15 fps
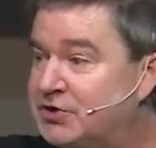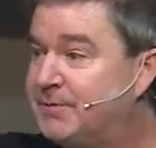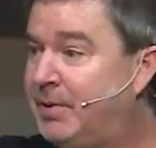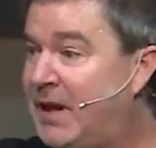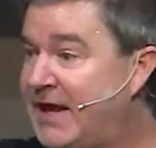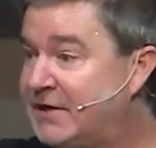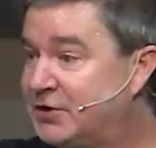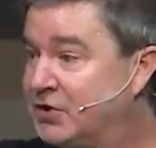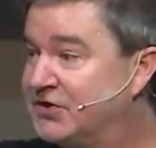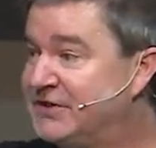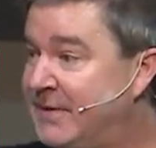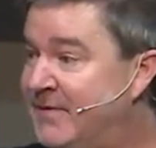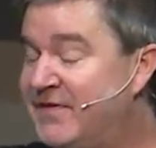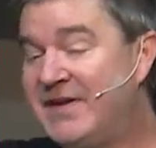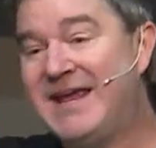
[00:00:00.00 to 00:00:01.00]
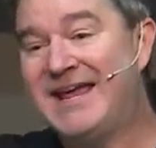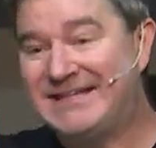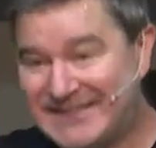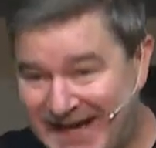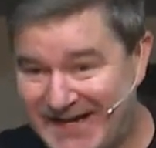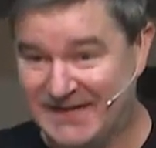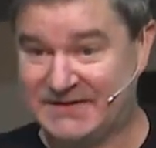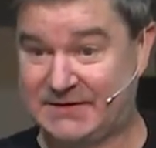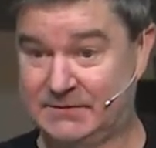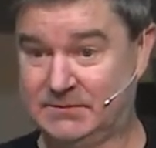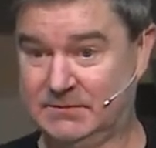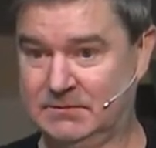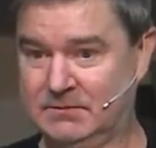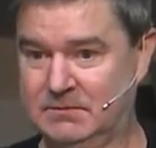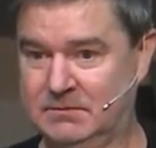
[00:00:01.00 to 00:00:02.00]
planter Timothy and Titus.
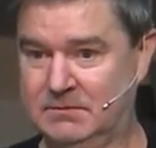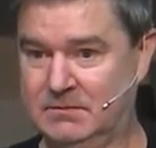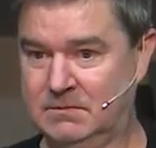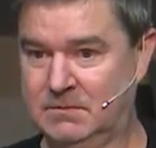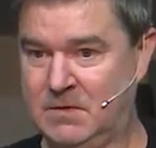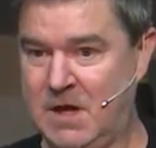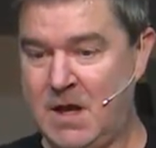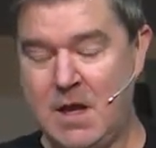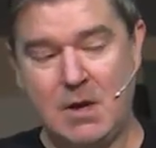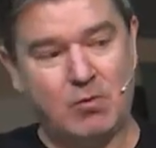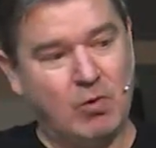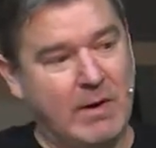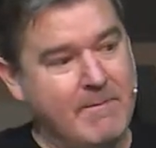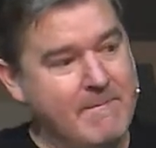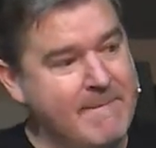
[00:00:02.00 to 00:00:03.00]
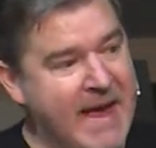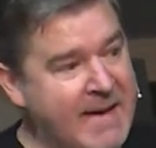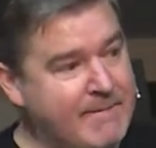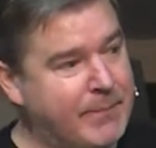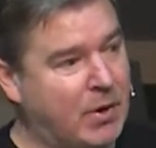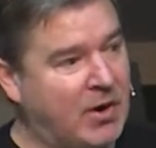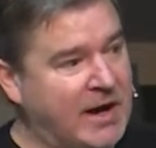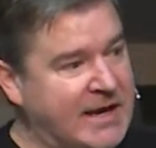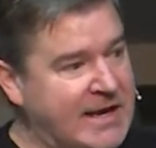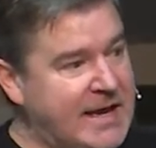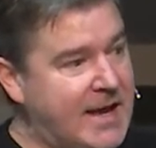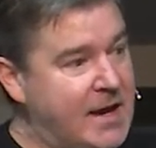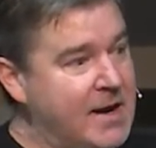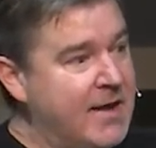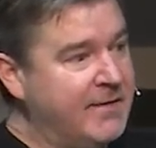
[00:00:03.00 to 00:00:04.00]
Remember,
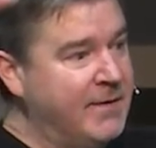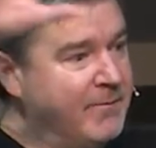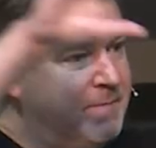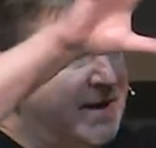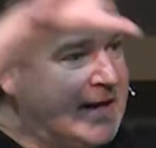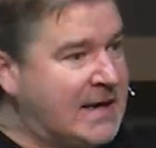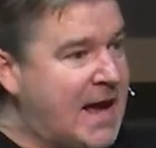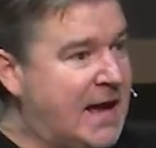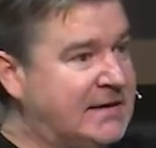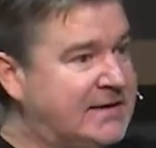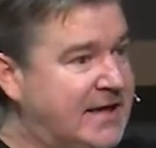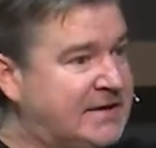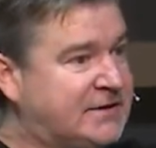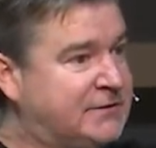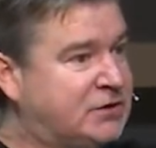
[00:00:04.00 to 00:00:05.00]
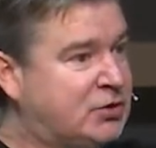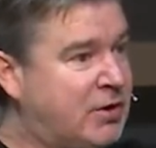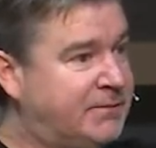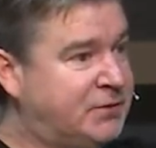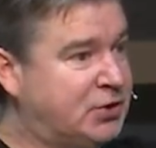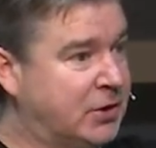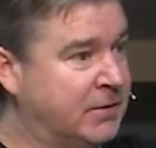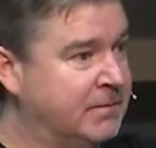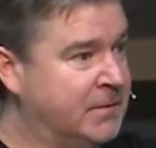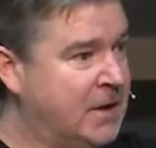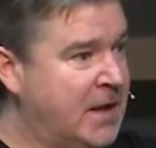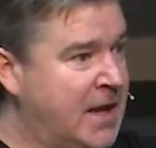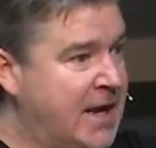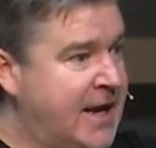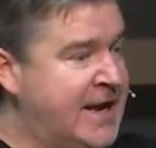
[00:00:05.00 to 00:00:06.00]
again, the big context of Scripture.
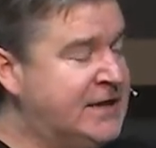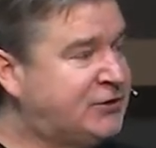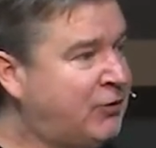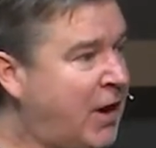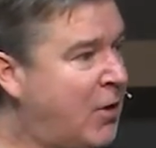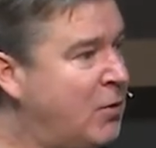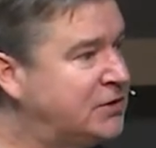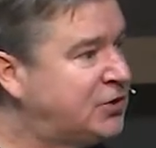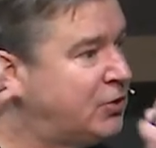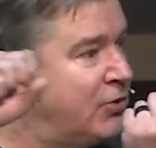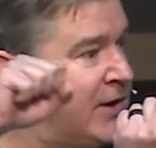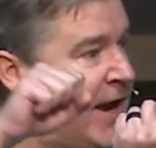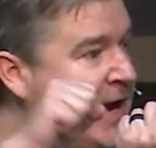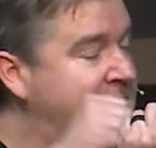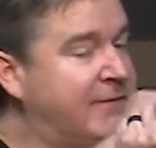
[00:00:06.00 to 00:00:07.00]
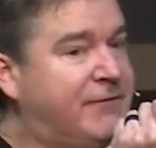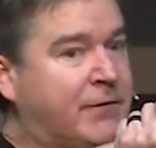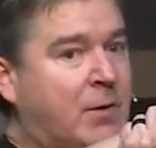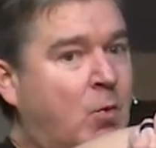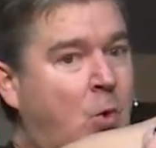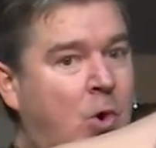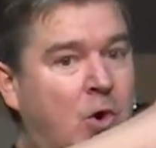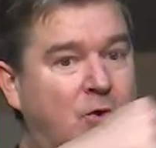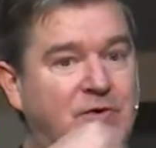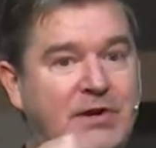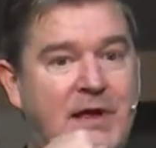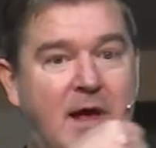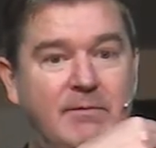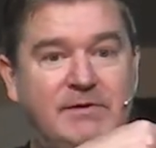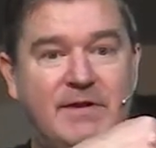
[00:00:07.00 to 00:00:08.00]
Israel was created for the world to
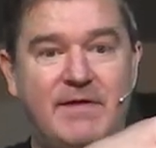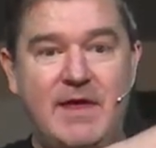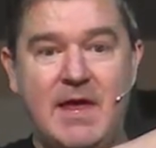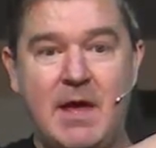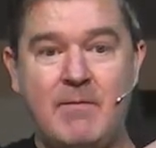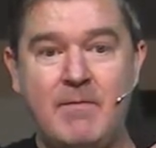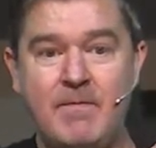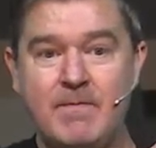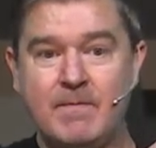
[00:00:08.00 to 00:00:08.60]
come to them